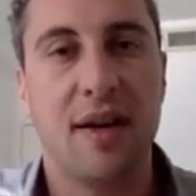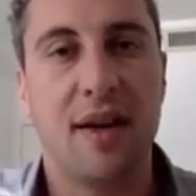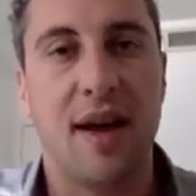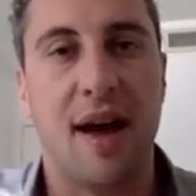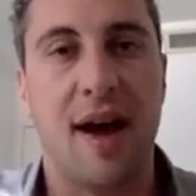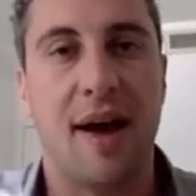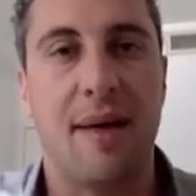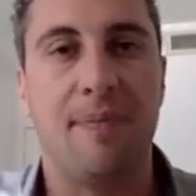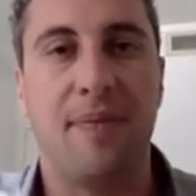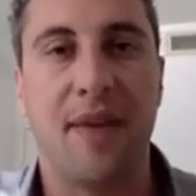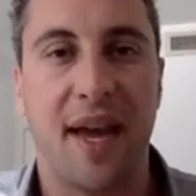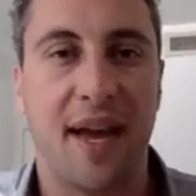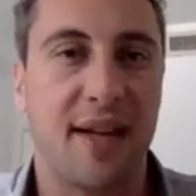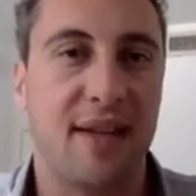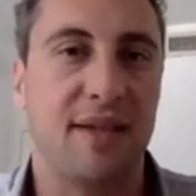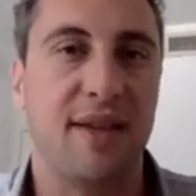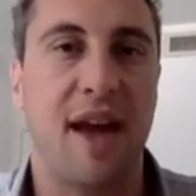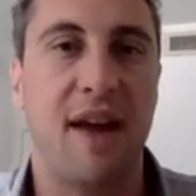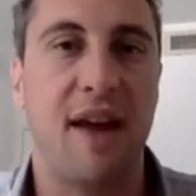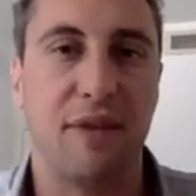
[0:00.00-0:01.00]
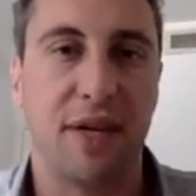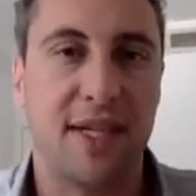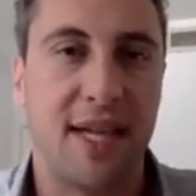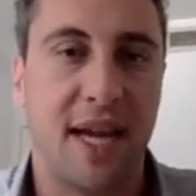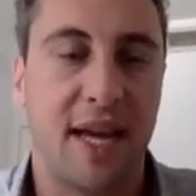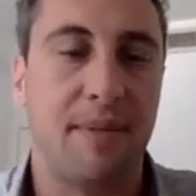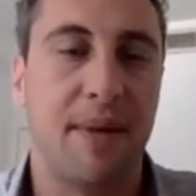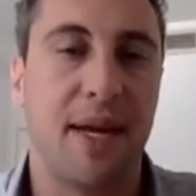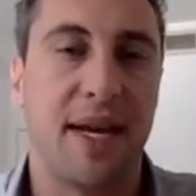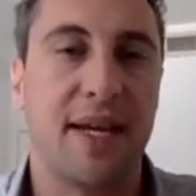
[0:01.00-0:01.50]
um, and every
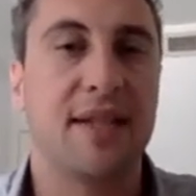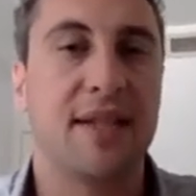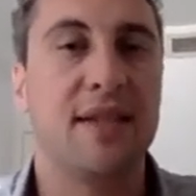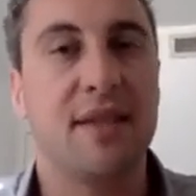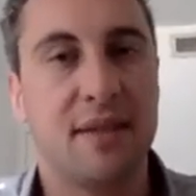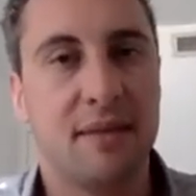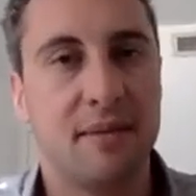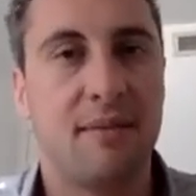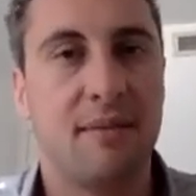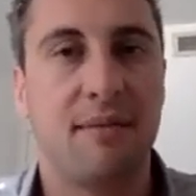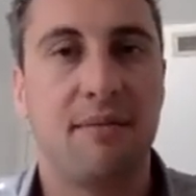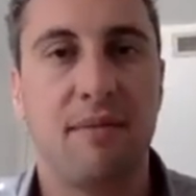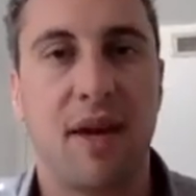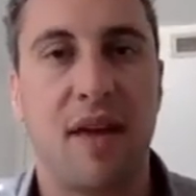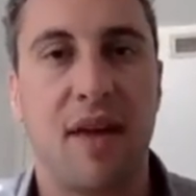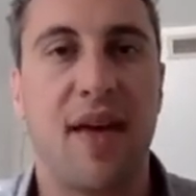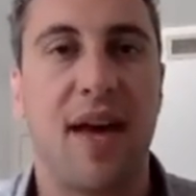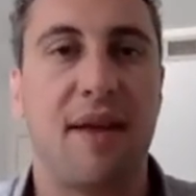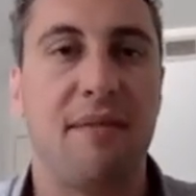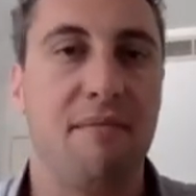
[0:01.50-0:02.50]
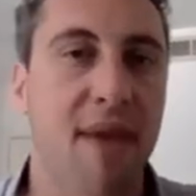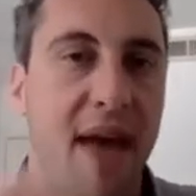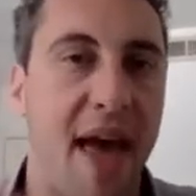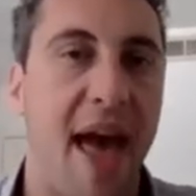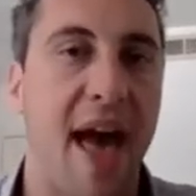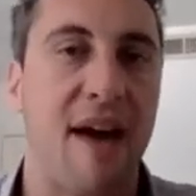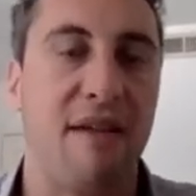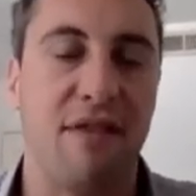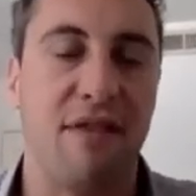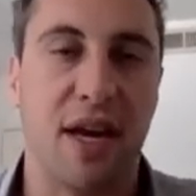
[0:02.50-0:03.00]
10 minutes and then mm-hmm.
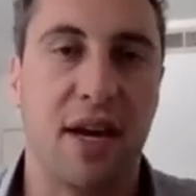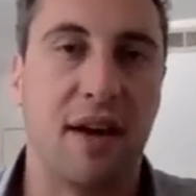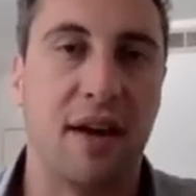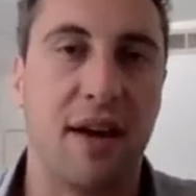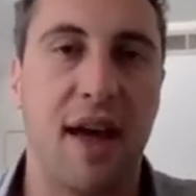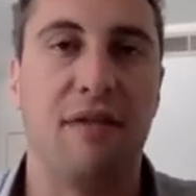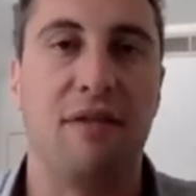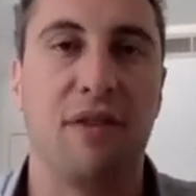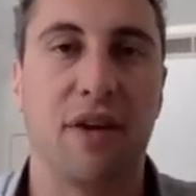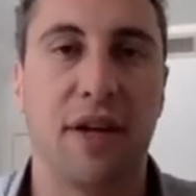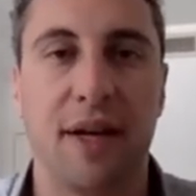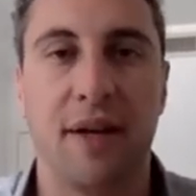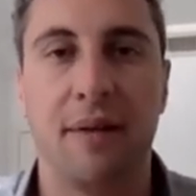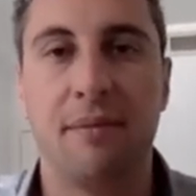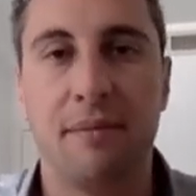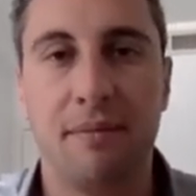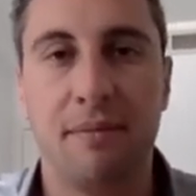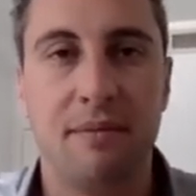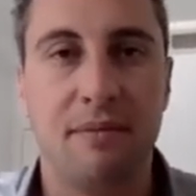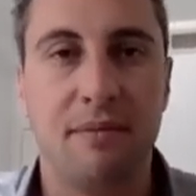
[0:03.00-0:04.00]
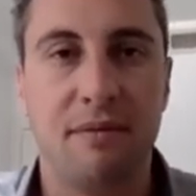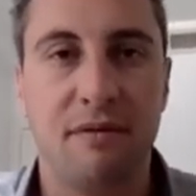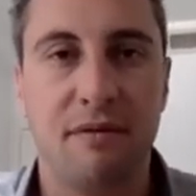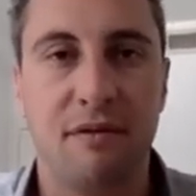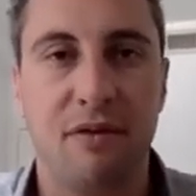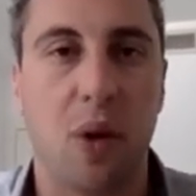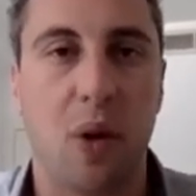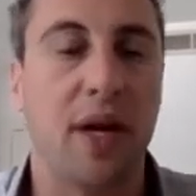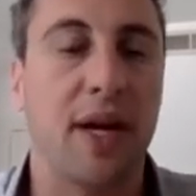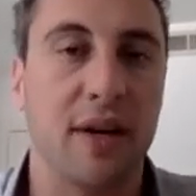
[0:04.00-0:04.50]
having every
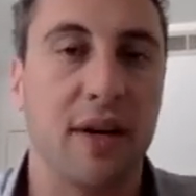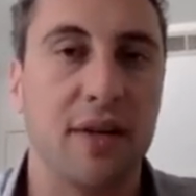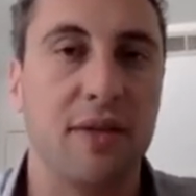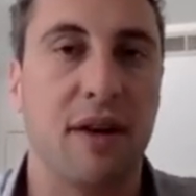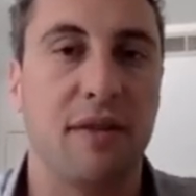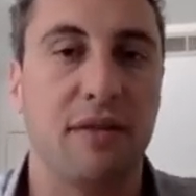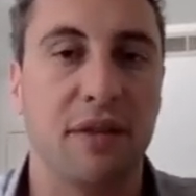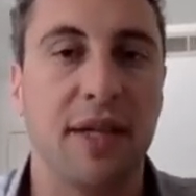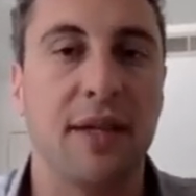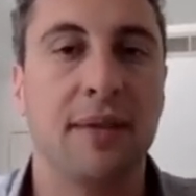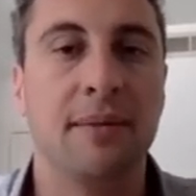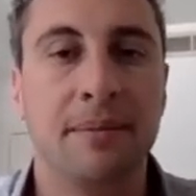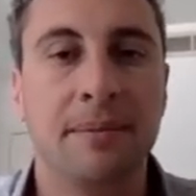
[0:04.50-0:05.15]
four years roughly